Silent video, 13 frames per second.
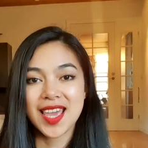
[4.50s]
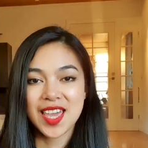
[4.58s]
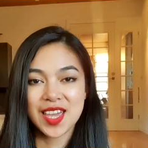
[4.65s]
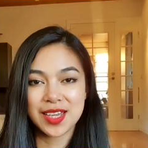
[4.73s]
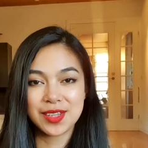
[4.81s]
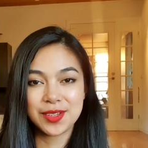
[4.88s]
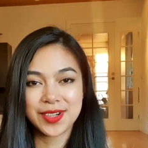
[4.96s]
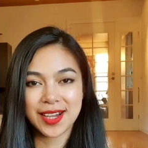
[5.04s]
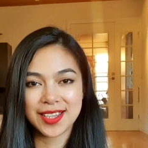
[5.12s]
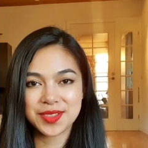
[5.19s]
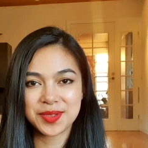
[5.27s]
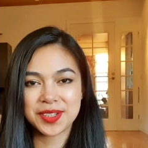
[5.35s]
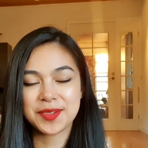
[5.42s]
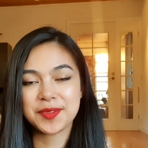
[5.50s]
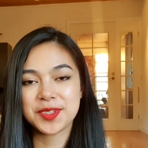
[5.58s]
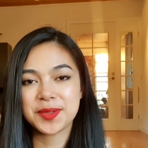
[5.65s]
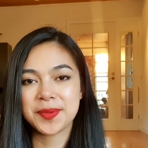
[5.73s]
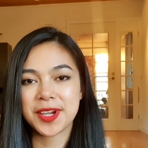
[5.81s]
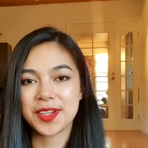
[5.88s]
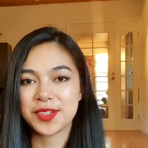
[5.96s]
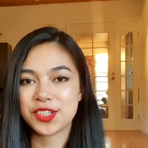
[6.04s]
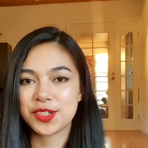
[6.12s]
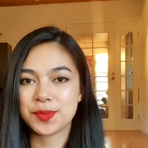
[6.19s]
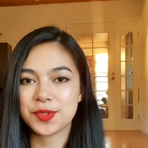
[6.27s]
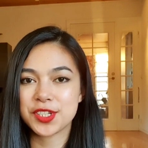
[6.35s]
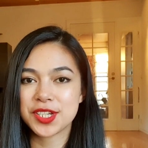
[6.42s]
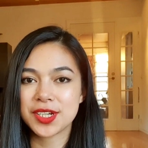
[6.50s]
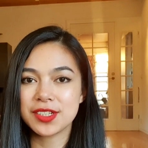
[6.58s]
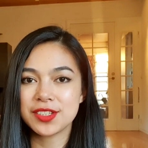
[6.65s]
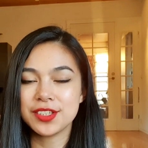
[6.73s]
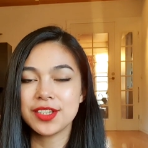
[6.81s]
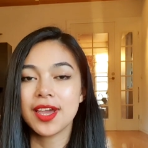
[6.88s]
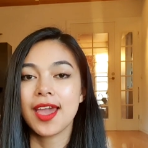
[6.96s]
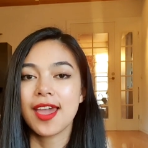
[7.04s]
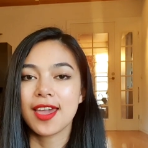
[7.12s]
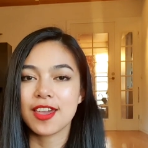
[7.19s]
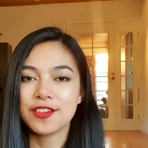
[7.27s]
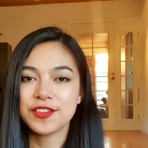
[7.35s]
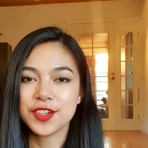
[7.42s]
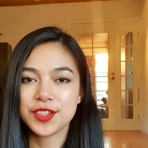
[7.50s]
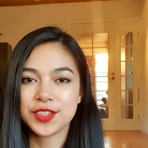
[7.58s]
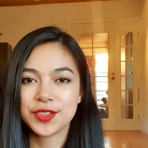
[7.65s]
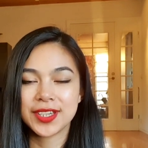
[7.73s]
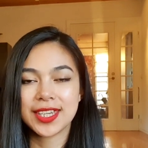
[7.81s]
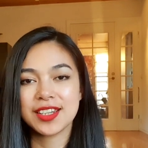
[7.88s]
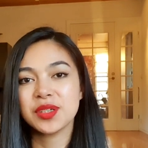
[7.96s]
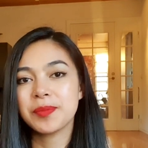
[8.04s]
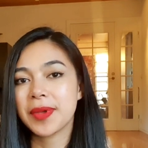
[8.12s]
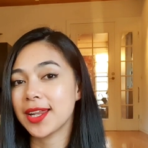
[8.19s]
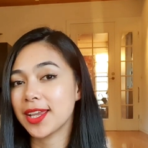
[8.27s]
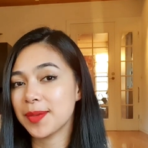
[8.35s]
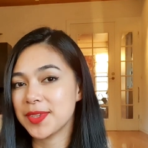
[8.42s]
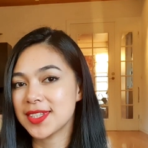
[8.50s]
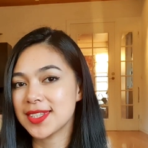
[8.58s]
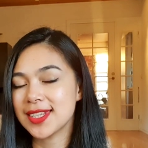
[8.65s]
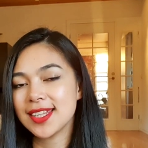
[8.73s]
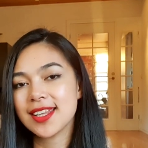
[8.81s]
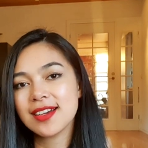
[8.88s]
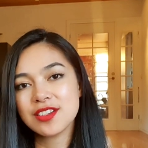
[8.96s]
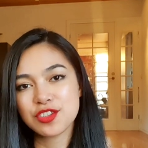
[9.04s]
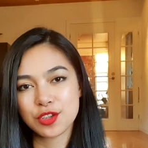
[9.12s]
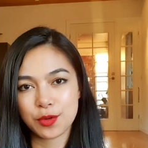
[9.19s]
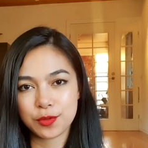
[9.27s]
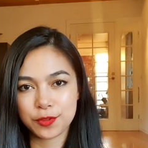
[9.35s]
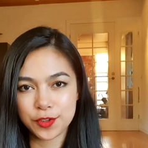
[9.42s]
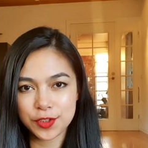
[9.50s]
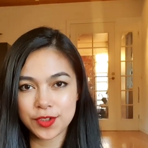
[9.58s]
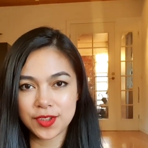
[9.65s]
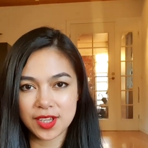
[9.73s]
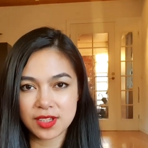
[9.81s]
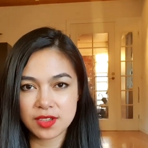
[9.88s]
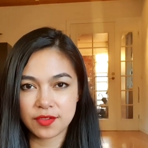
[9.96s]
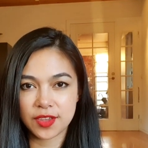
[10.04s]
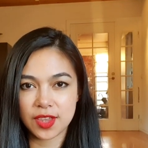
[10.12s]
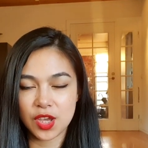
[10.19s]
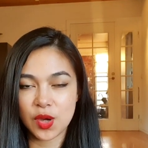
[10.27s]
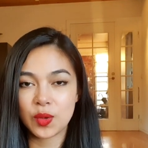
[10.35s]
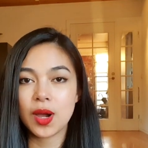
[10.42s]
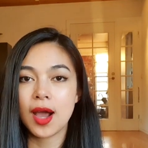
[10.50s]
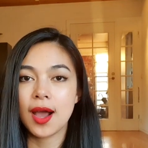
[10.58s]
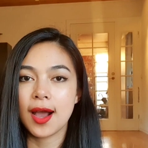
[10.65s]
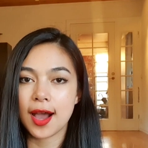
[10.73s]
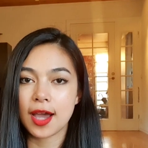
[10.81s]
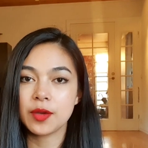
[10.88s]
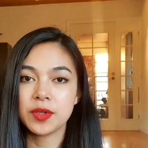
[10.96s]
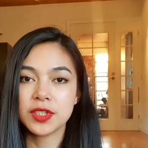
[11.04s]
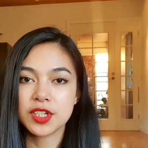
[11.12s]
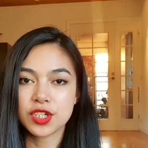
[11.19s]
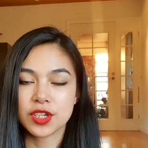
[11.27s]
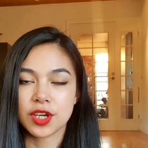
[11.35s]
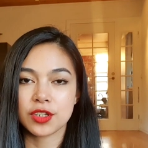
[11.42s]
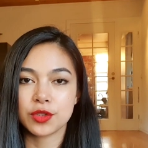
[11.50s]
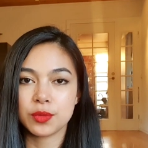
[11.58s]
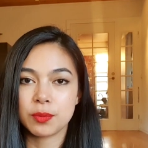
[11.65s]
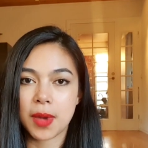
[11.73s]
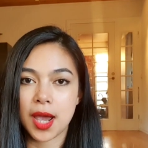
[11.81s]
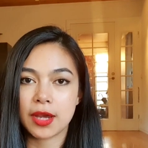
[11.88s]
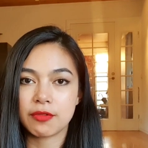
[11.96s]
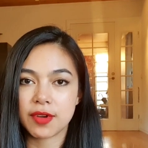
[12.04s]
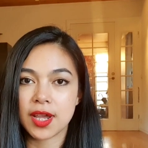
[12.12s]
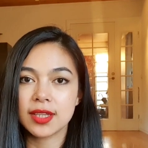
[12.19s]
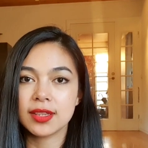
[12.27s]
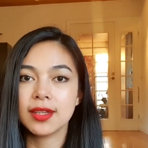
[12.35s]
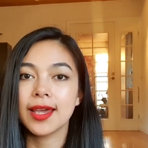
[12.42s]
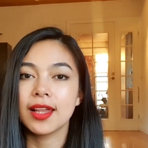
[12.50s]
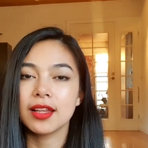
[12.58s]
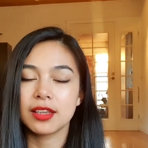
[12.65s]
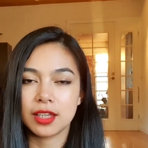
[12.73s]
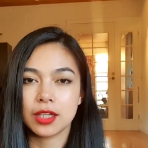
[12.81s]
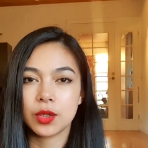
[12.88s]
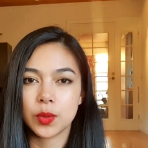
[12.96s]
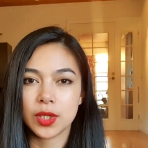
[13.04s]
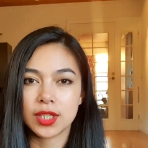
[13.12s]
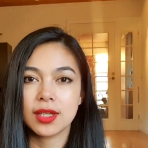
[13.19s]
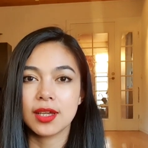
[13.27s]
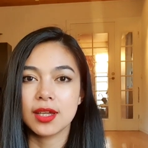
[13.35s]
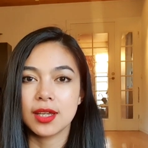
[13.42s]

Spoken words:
Hello guys, welcome to my YouTube channel. If you're new here, my name is Nina. So for today's video, I want to share you my red liquid